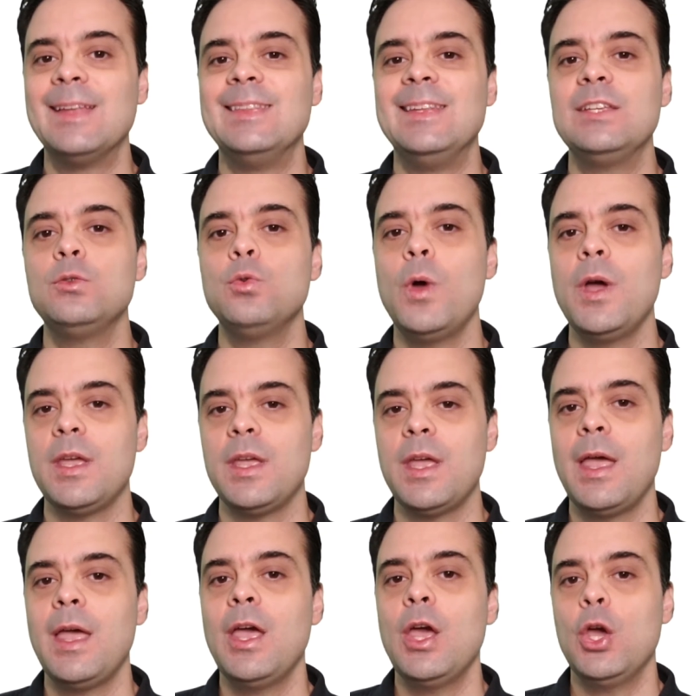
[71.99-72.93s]
This
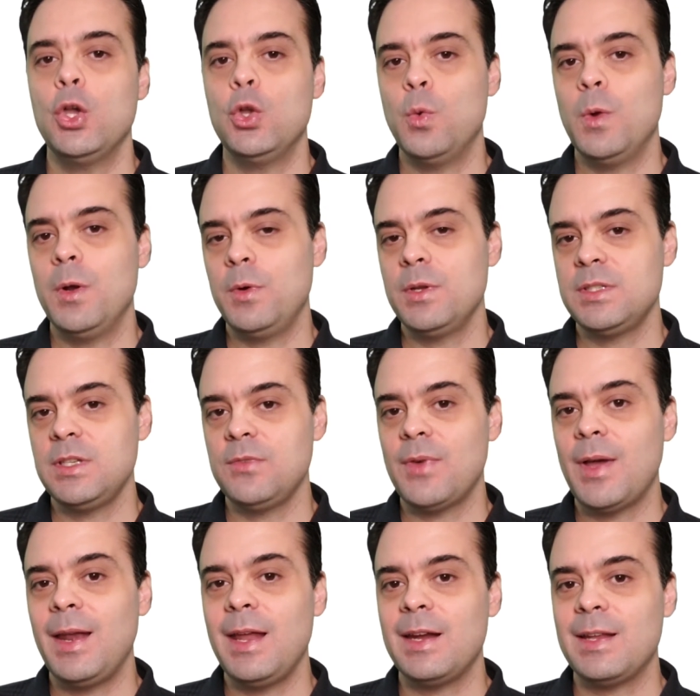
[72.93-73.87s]
way, you will receive
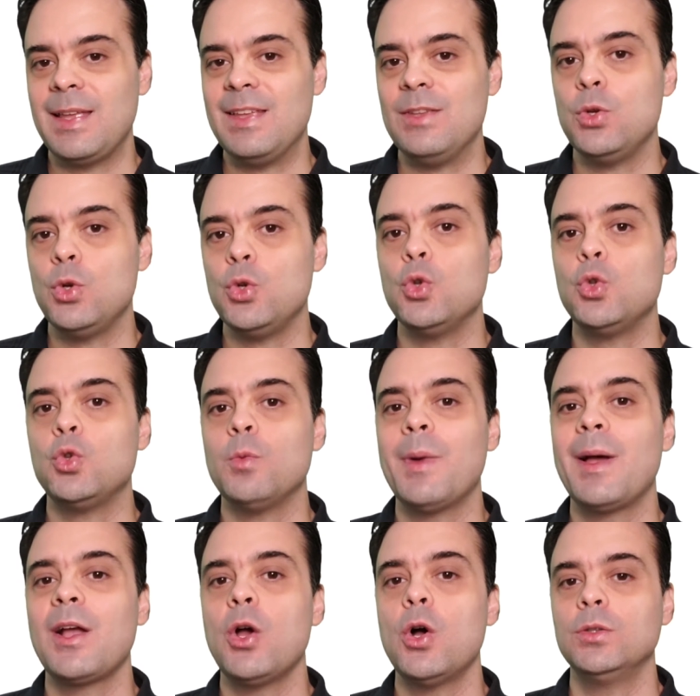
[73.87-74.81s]
alert in your
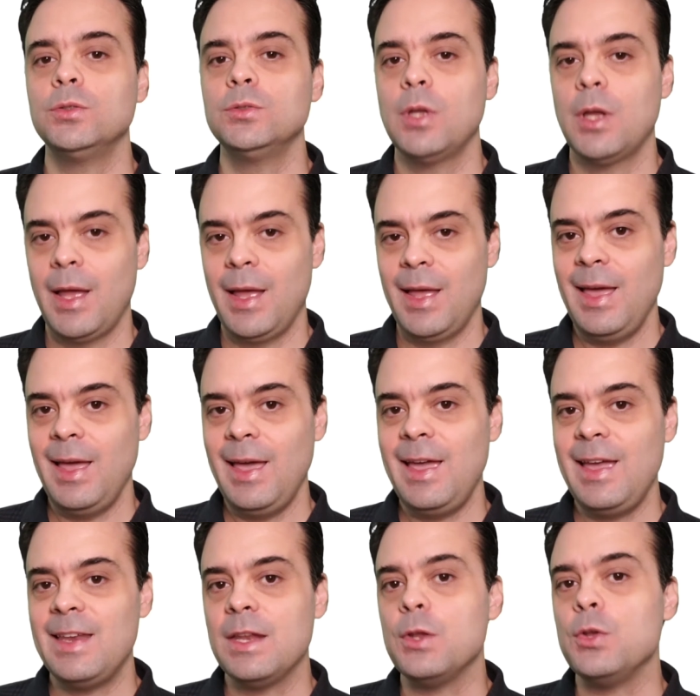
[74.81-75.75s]
YouTube account
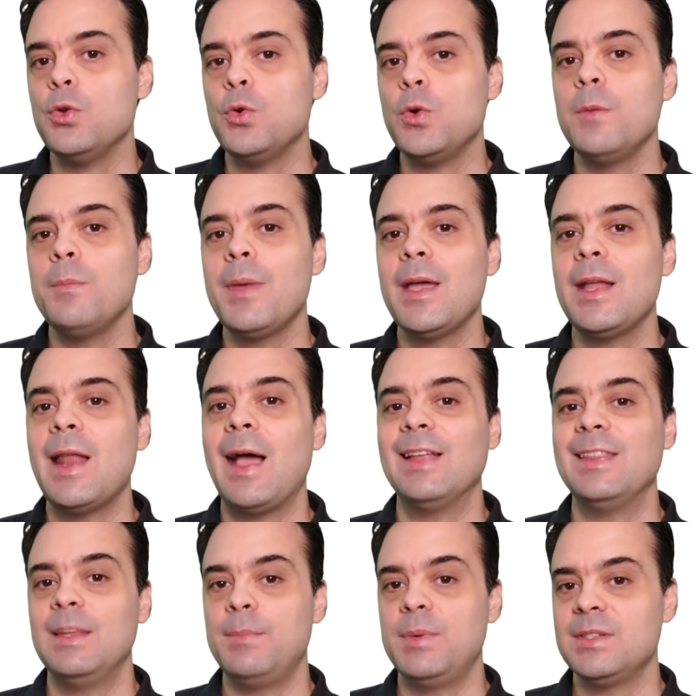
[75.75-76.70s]
and in your email
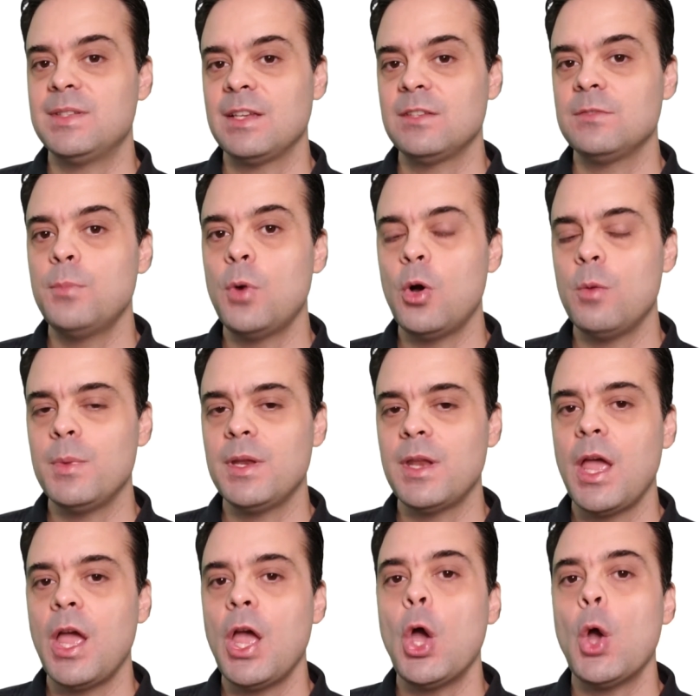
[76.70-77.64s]
at the precise
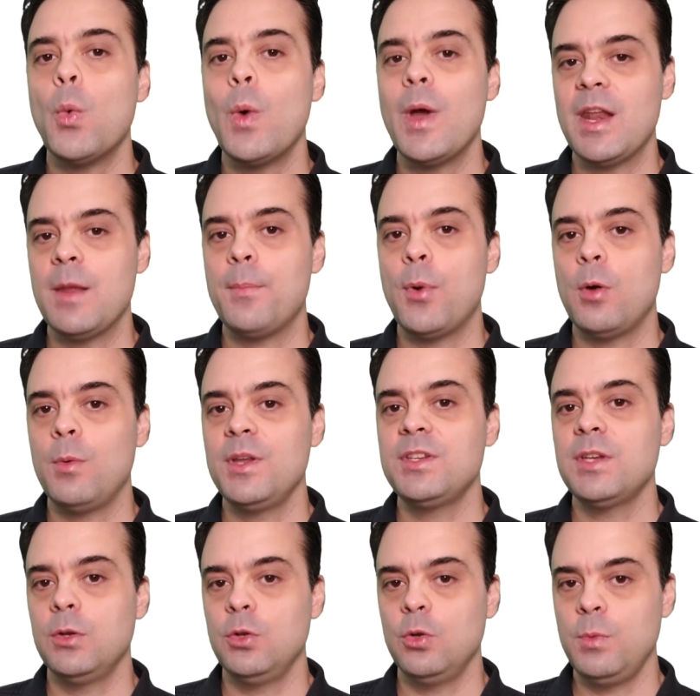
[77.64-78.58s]
moment when I
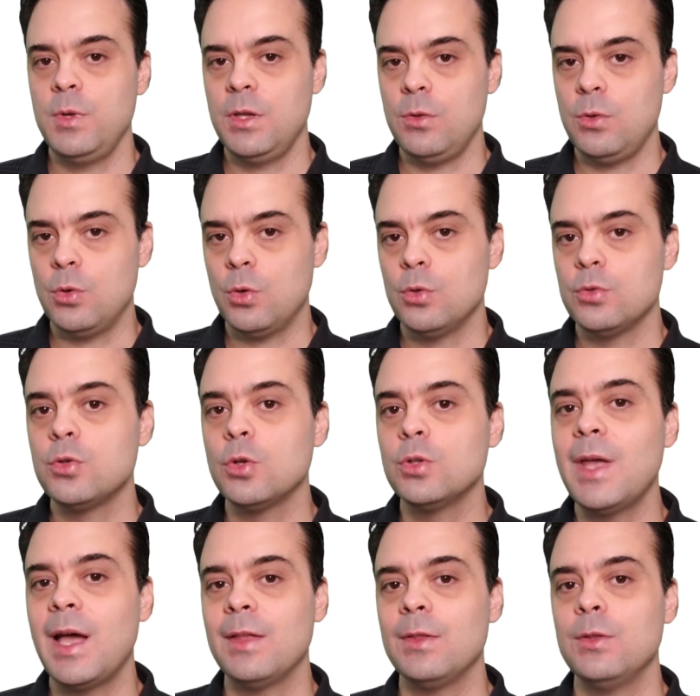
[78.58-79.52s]
publish a new video, so
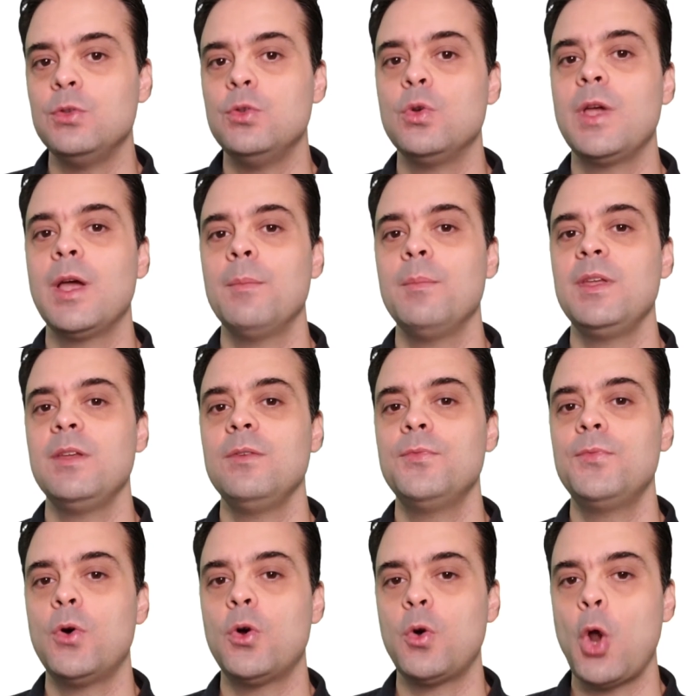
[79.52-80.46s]
that you can be
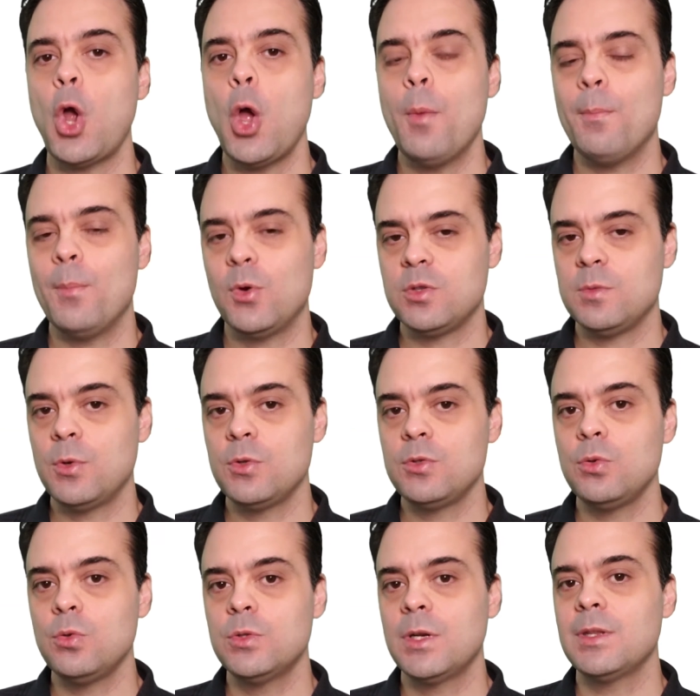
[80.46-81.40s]
informed much more
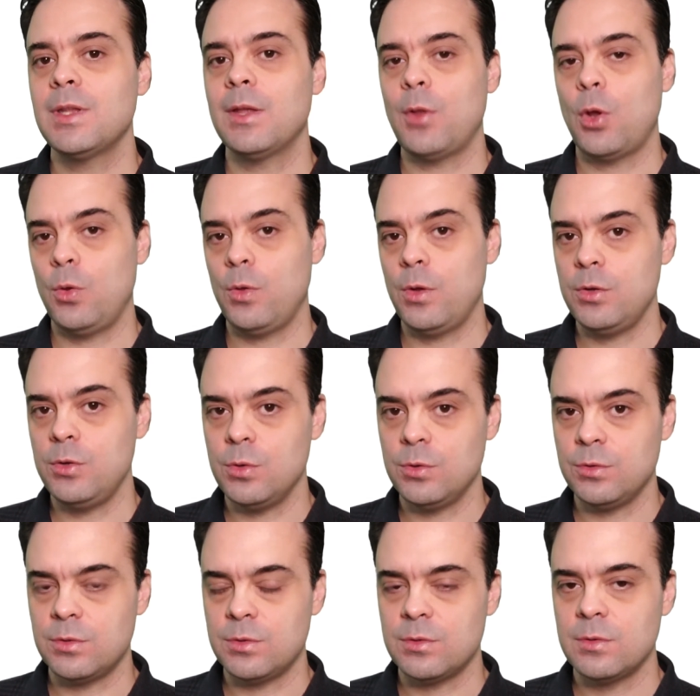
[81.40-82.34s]
sooner than other
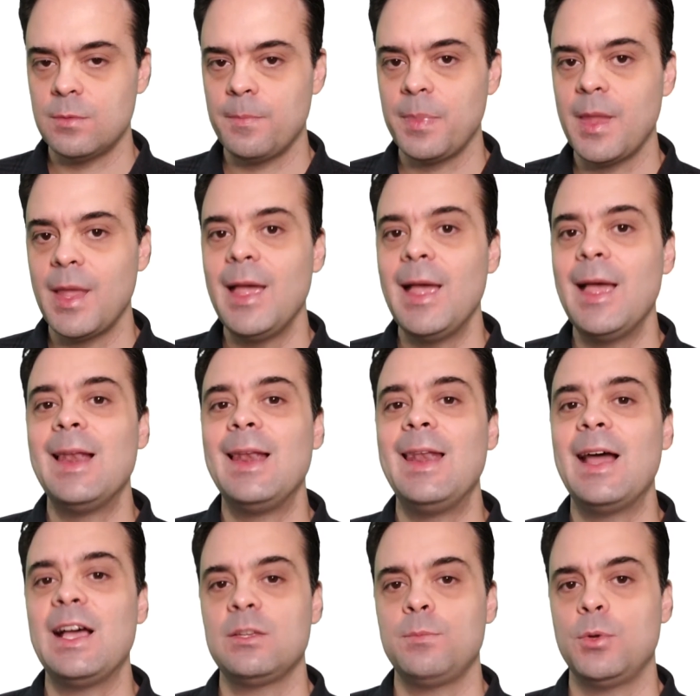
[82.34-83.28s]
users.
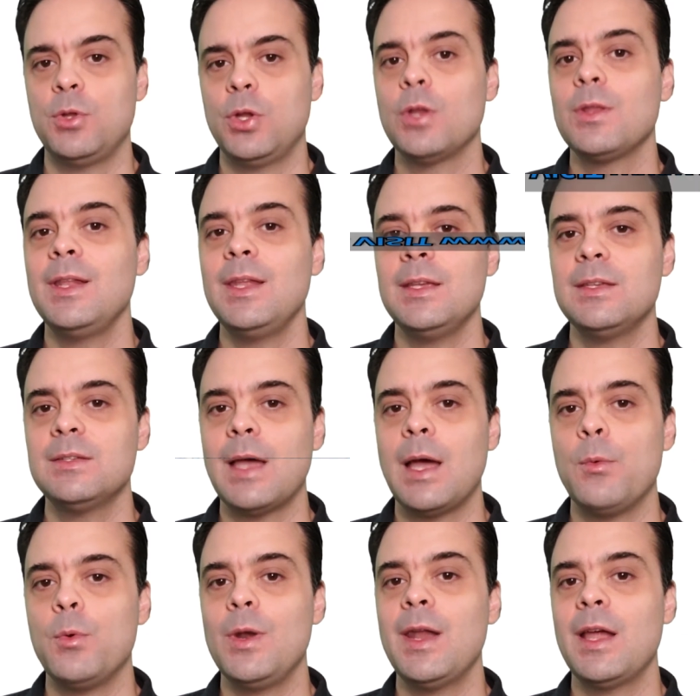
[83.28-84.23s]
Last but not least,
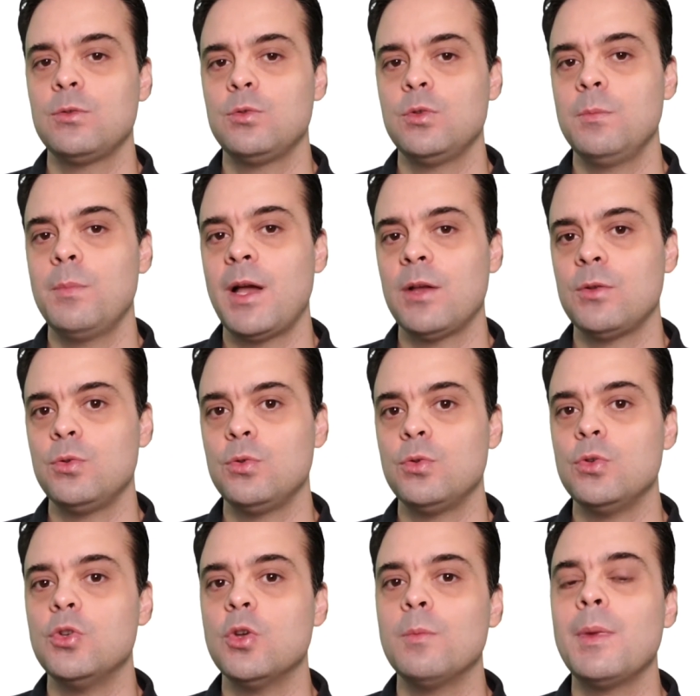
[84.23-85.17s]
I would like to invite you
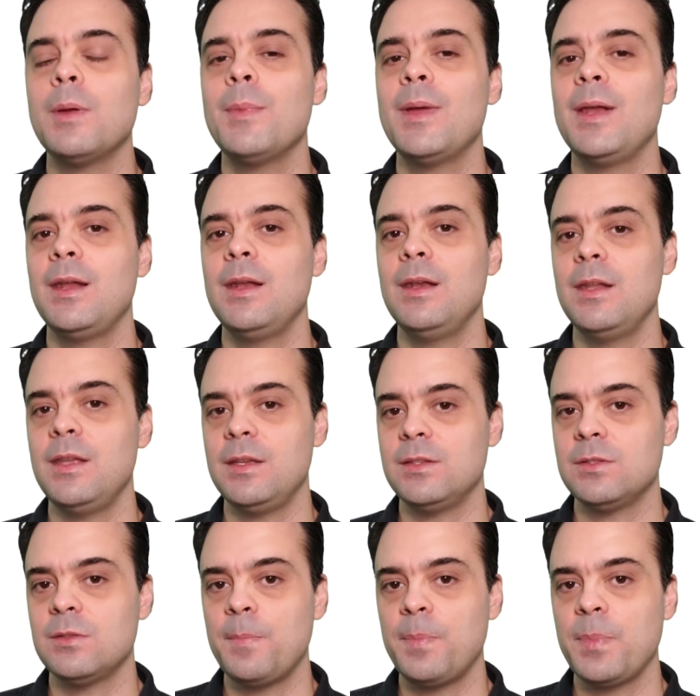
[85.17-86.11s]
to join my mailing
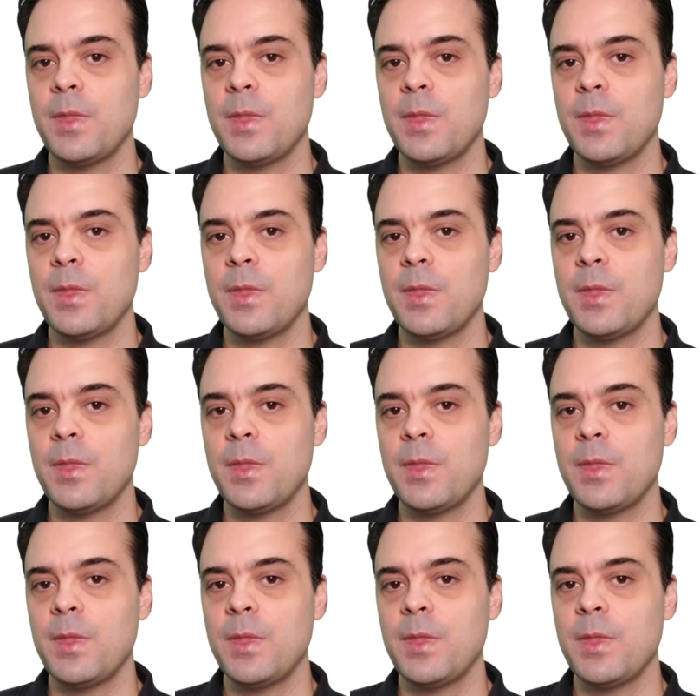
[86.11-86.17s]
list.